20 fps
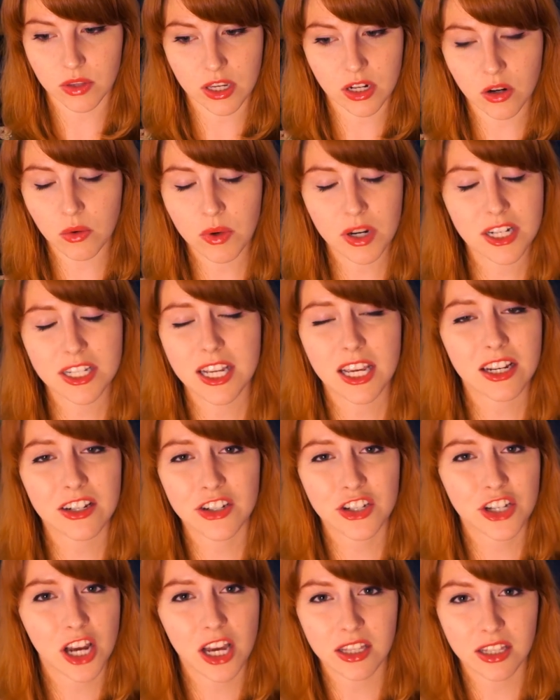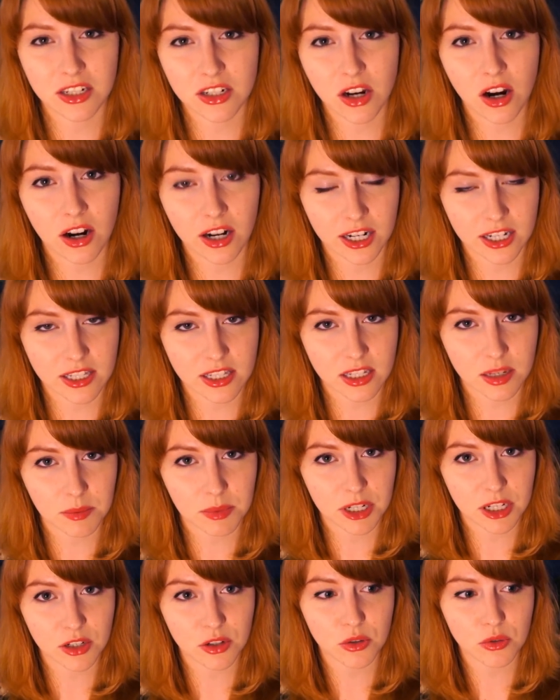they don't want to take a shot in the dark at
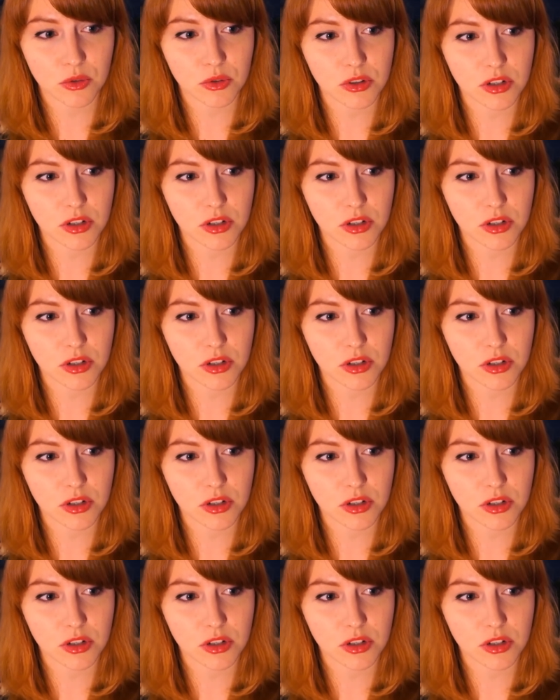somebody who